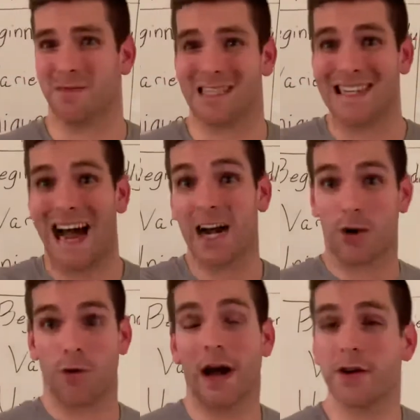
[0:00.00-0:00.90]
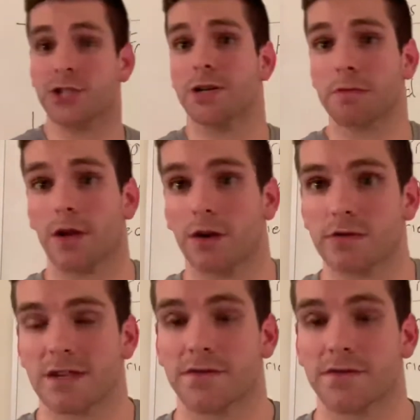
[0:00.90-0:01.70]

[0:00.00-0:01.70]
It's not crowded gym conducive.